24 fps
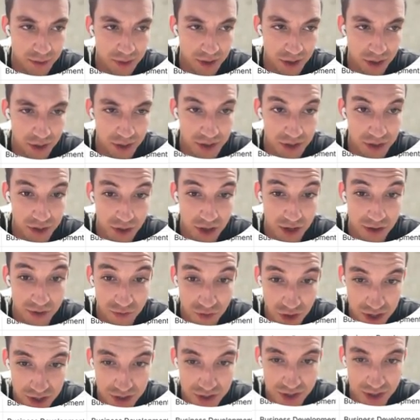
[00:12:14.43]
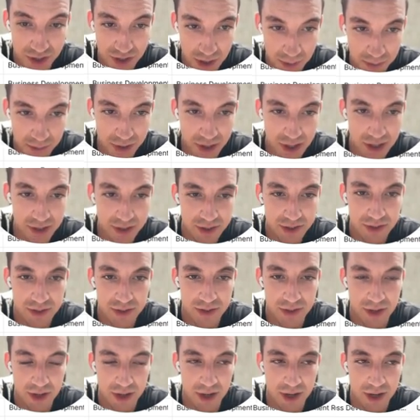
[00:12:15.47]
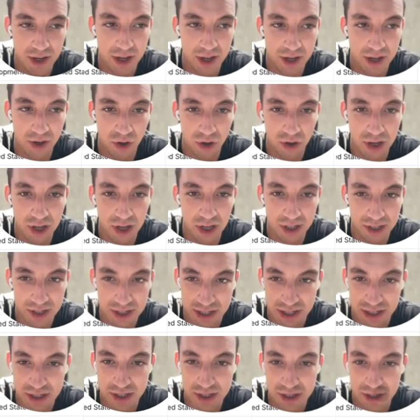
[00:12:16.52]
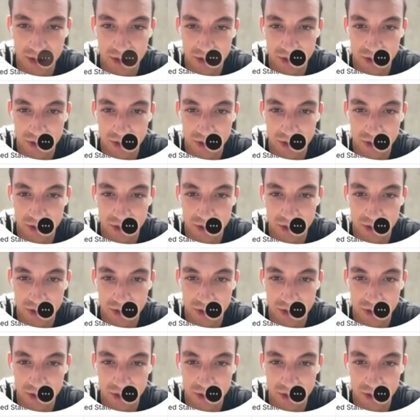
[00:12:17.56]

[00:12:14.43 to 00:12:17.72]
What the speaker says: we're going to enrich the companies on LinkedIn